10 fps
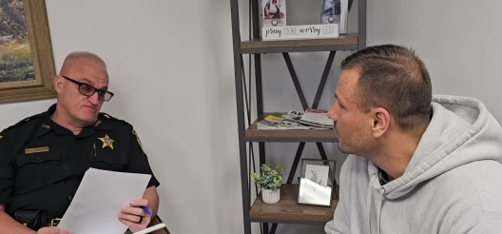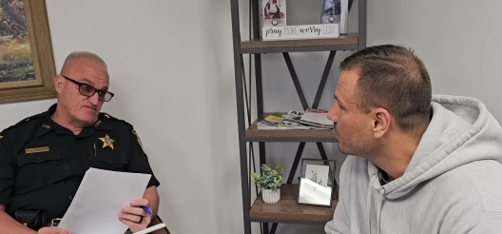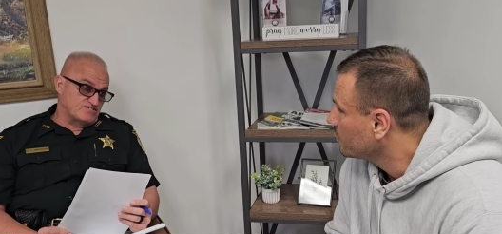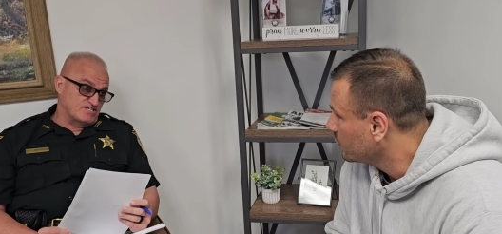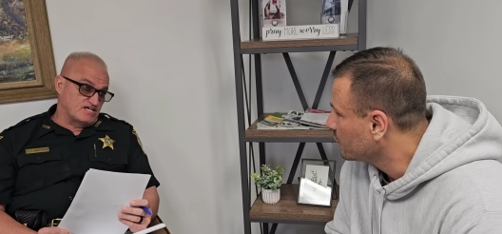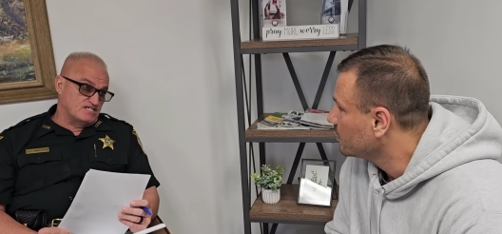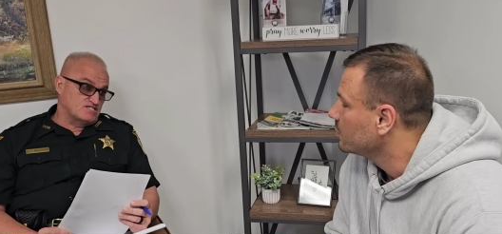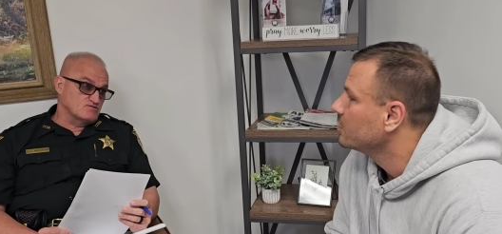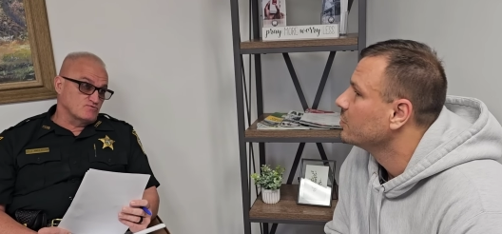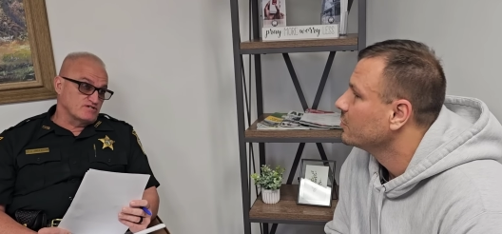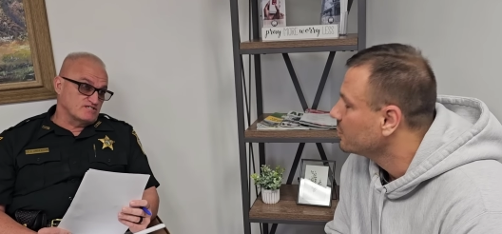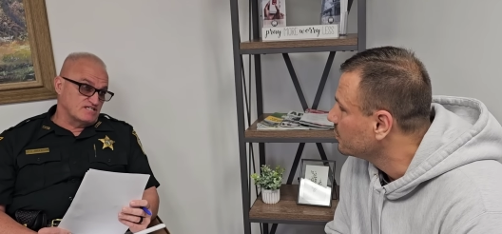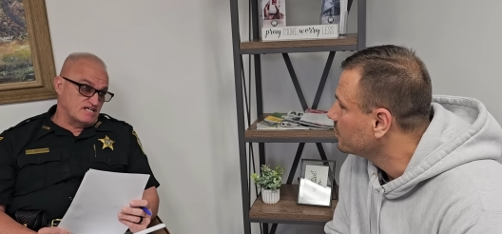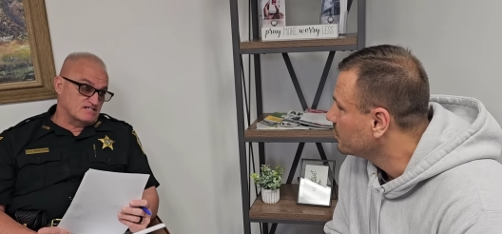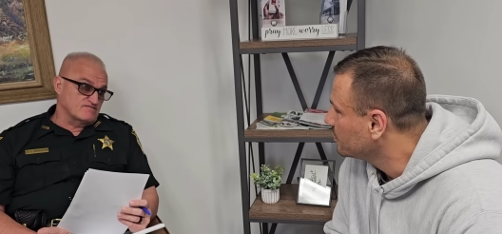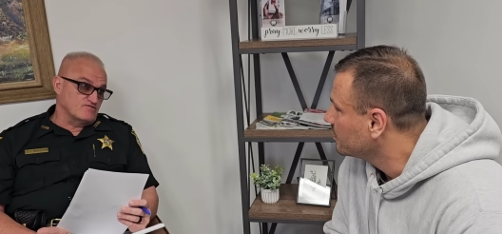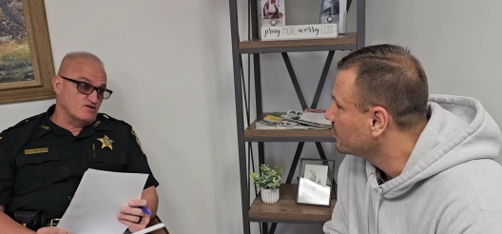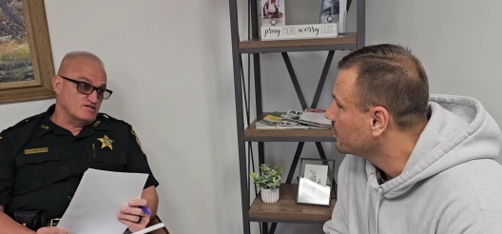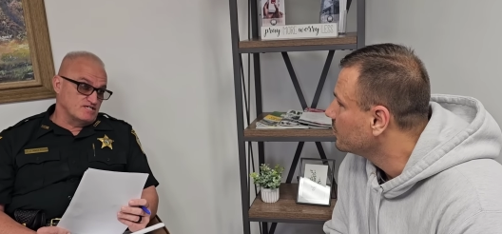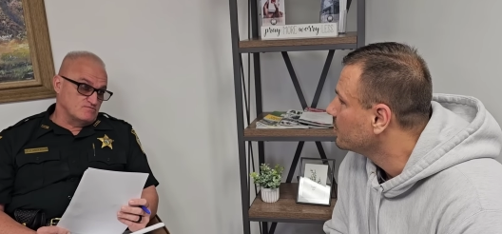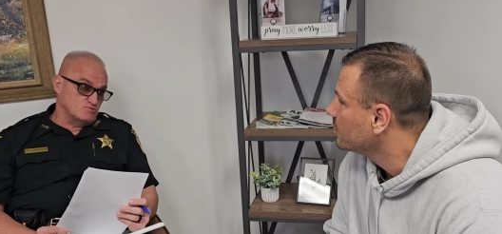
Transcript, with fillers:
Speaker 1: investigations. We'll get a detective on it and